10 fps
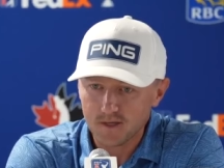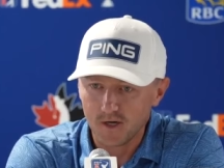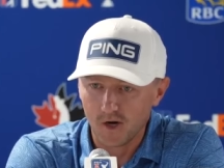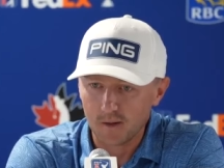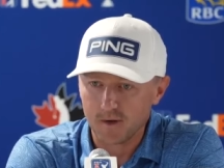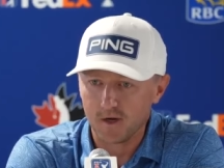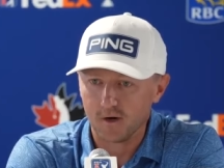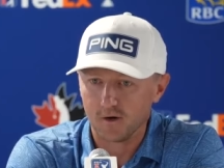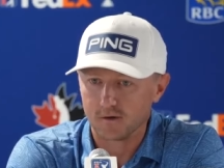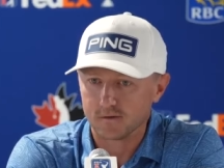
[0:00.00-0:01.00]
you know, I'm
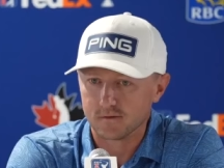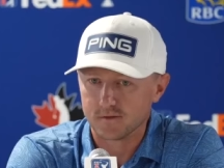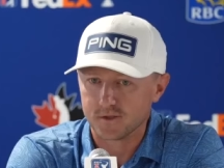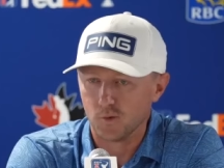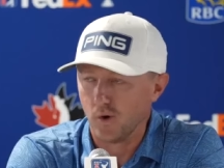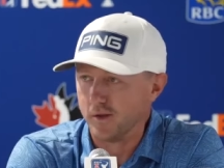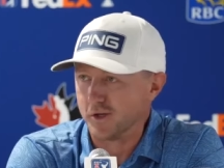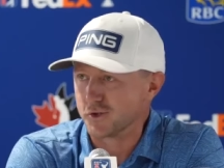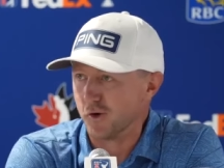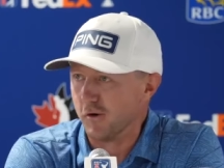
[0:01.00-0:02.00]
here to win
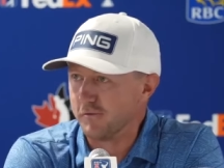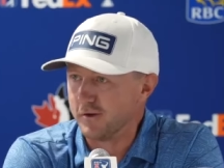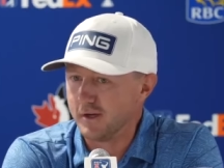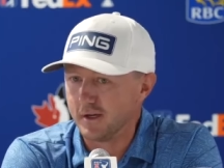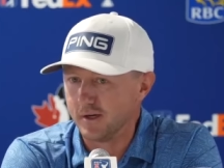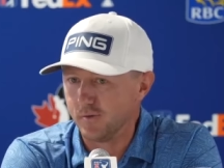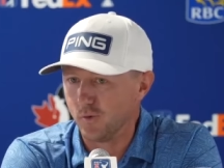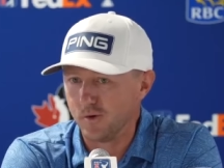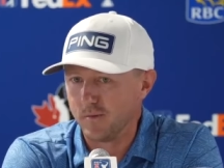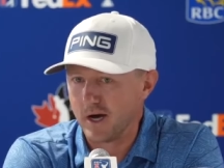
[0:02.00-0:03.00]
this trophy, and it
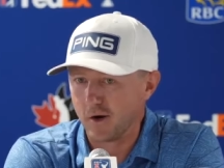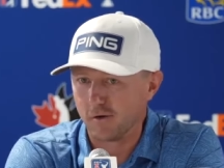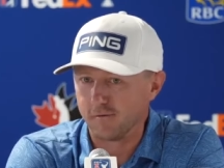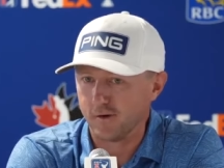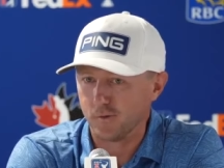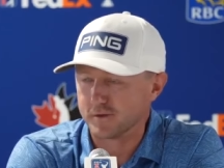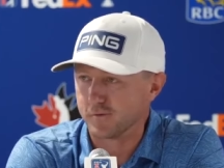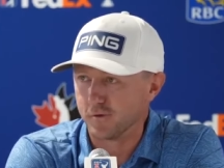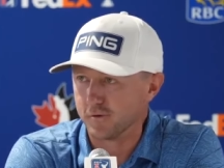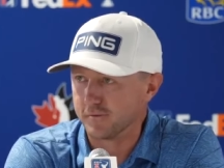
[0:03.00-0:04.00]
wouldn't matter if it was
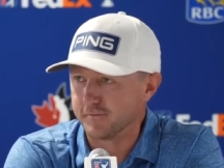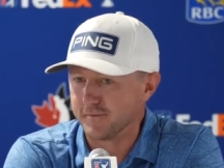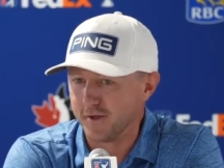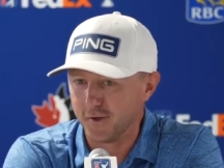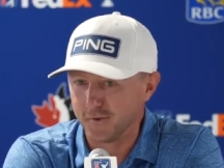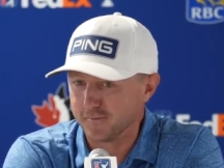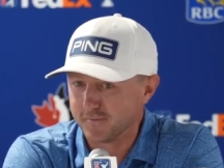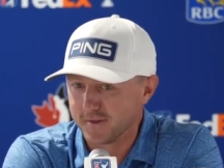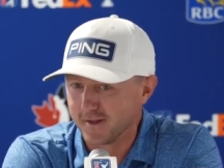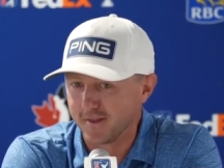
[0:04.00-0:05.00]
for, you know,
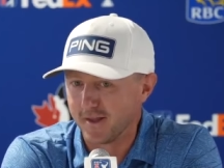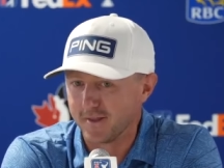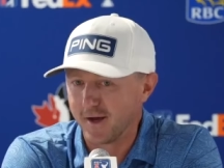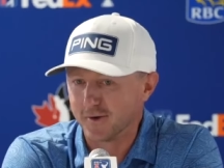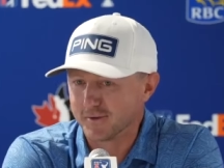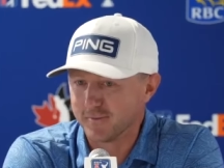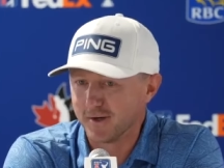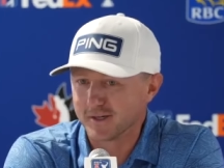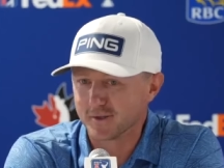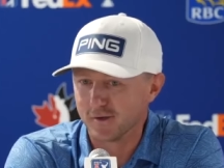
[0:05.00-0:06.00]

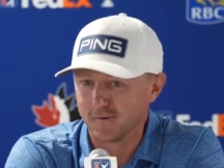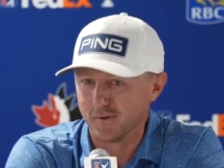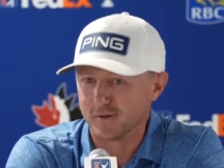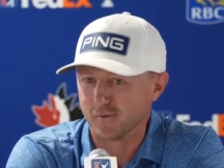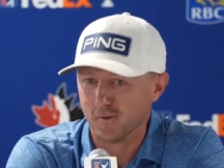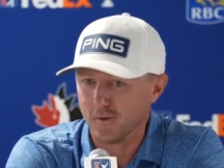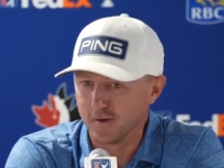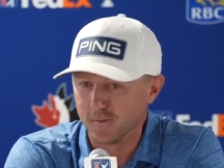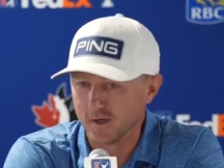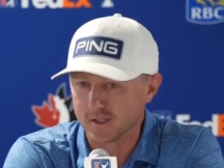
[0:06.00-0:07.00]
$1,000 or if it was for
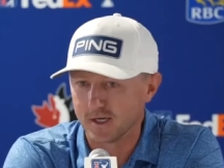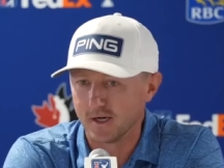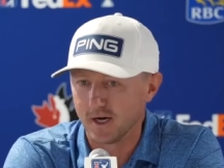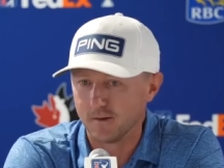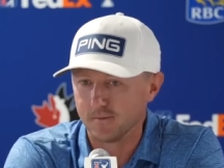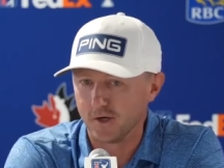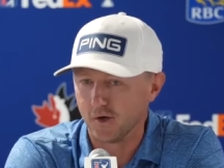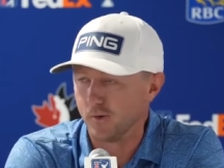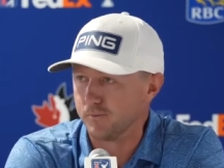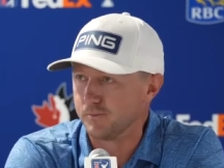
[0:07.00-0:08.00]
$1,000,000. I'm
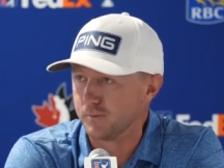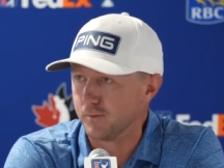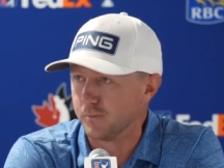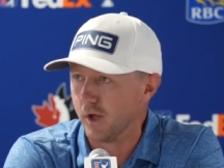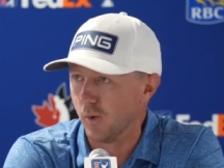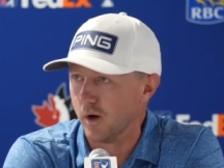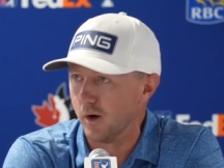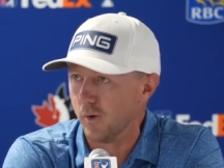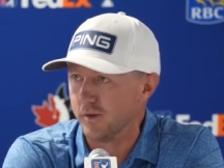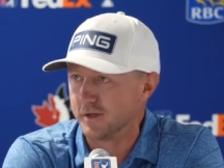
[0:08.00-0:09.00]
here to play well
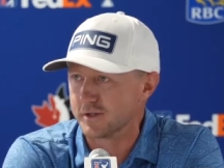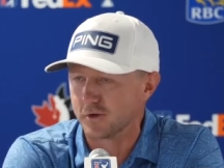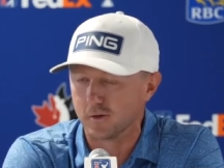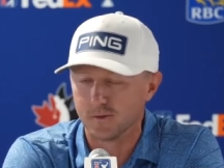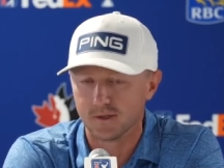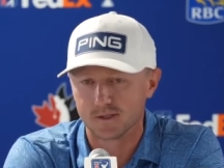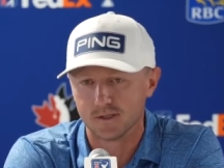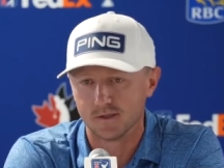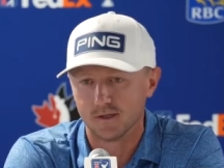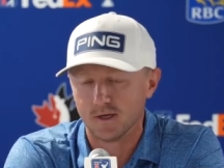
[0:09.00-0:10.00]
and win this tournament.
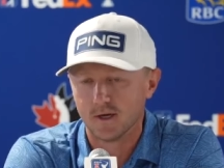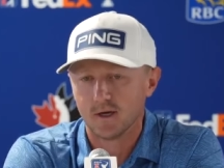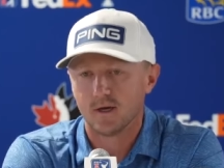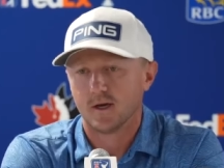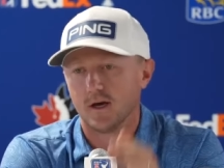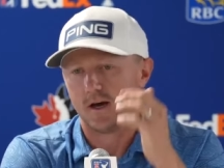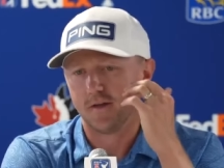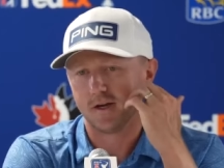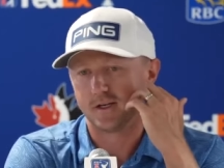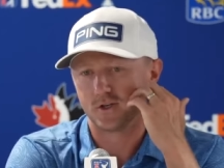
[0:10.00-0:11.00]
And I
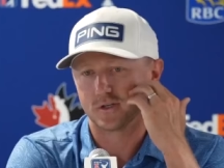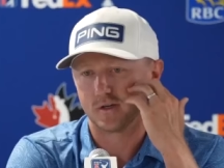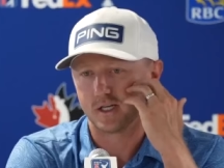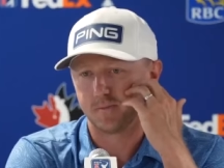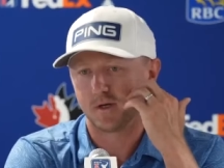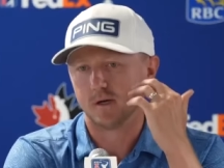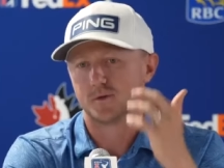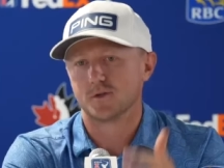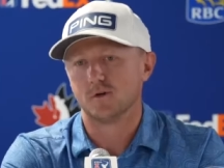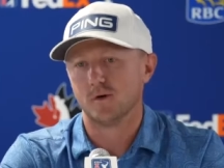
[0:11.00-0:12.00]
think it's
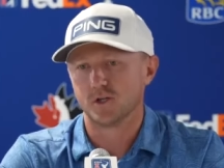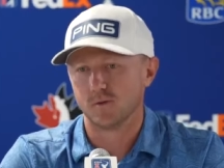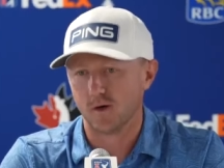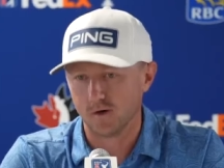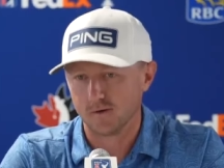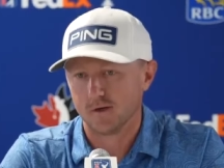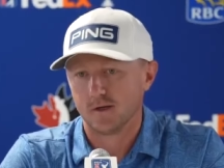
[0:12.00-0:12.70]
become so much about